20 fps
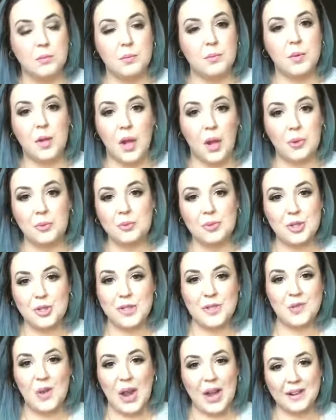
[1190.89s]
No,
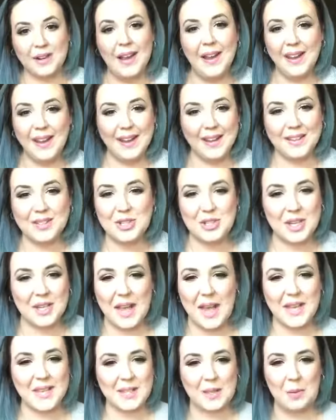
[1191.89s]
she's fine.
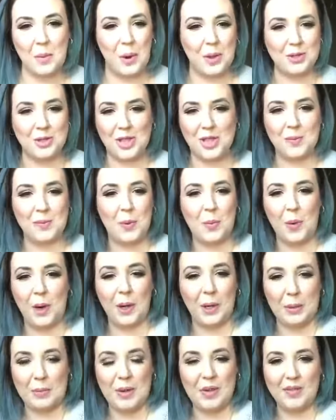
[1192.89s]
She has them on. She's been
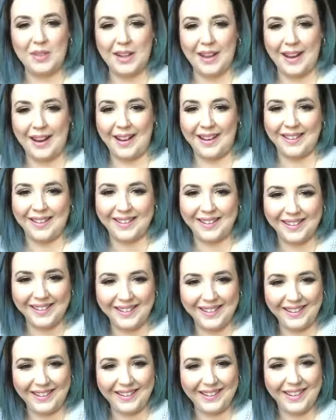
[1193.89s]
wearing them every day.
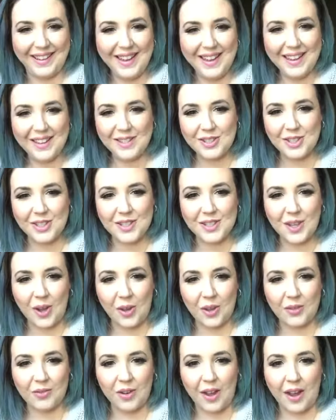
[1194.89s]
She's
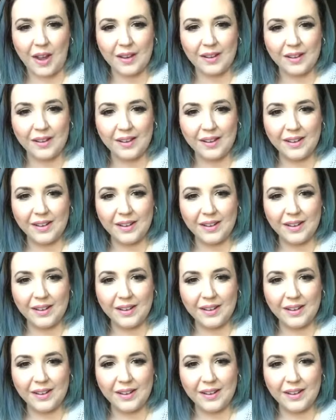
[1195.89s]
totally fine.